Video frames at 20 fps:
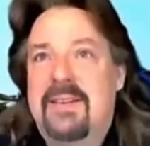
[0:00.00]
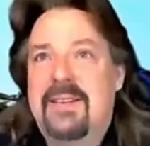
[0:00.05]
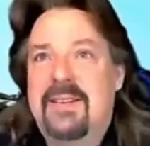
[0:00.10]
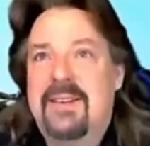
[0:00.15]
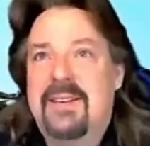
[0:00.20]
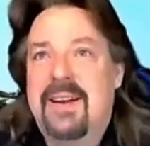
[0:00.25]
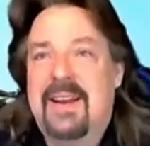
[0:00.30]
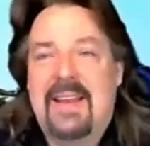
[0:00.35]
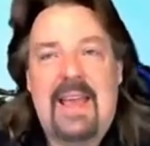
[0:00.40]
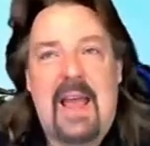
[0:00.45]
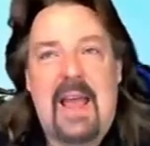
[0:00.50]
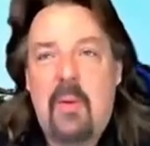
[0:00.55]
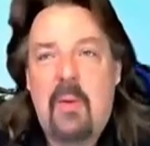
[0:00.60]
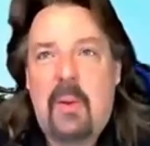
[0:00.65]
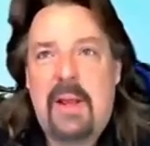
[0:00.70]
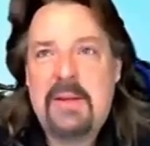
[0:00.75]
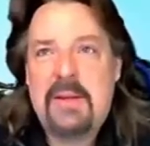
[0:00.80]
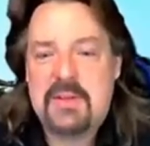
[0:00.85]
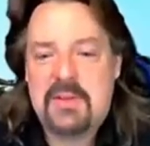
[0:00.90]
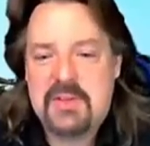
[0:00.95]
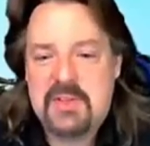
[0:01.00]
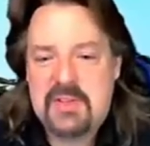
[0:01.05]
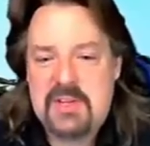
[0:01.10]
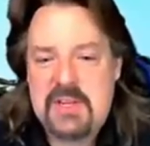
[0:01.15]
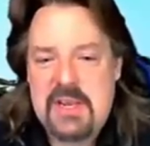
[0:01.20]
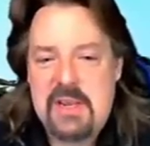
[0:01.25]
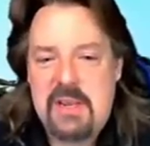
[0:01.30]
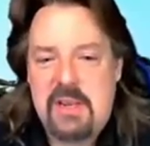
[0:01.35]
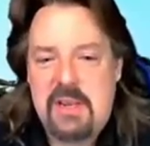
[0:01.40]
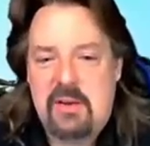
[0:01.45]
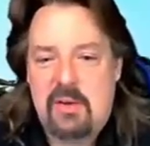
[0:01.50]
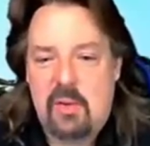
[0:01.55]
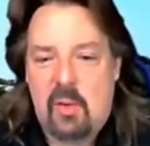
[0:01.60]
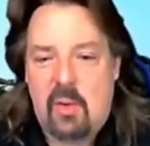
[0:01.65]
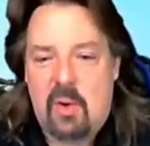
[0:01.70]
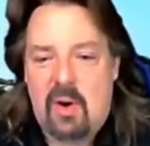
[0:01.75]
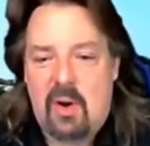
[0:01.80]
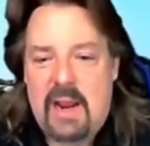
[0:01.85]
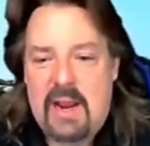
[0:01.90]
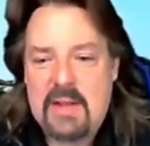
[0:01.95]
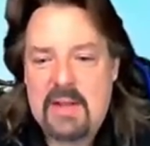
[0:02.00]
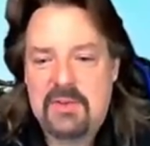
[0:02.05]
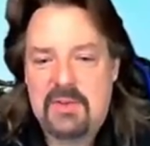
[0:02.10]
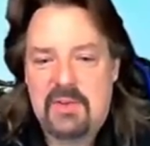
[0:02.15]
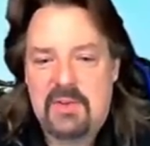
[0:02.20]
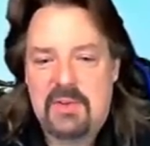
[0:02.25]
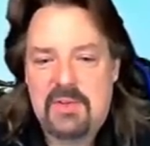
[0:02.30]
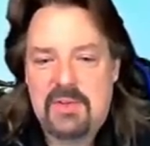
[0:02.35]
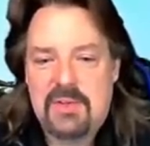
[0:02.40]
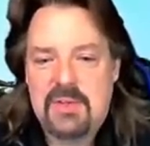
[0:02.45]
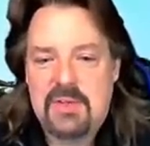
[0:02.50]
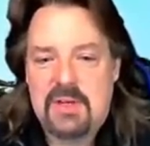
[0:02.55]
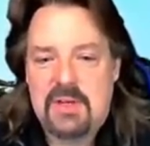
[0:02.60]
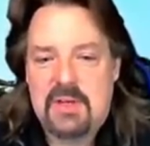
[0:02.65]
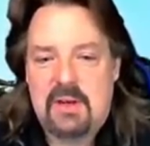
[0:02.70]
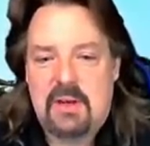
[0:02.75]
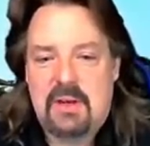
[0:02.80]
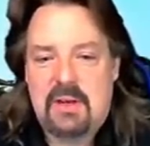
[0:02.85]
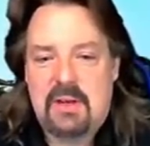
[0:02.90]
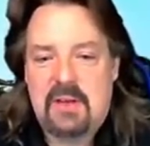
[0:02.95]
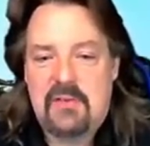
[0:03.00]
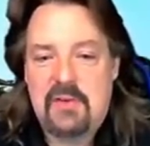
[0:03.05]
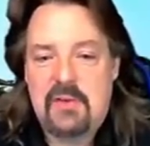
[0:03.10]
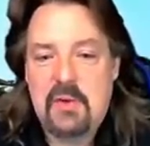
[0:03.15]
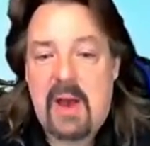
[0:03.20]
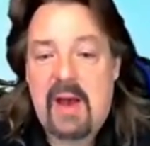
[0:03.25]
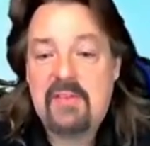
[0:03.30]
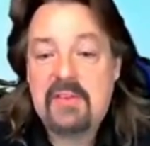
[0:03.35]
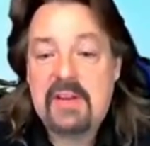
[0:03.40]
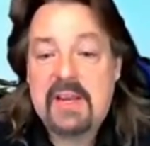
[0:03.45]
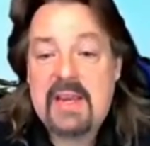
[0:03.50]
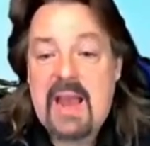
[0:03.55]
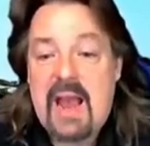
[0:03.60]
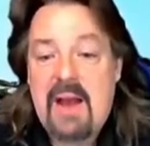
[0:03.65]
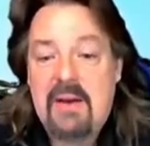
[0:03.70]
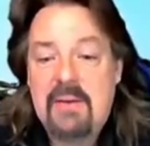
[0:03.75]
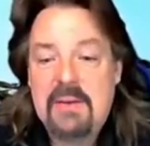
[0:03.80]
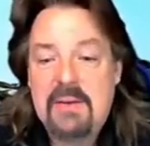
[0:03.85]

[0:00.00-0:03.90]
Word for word: I can't wait to see your answers. If you have James encountered,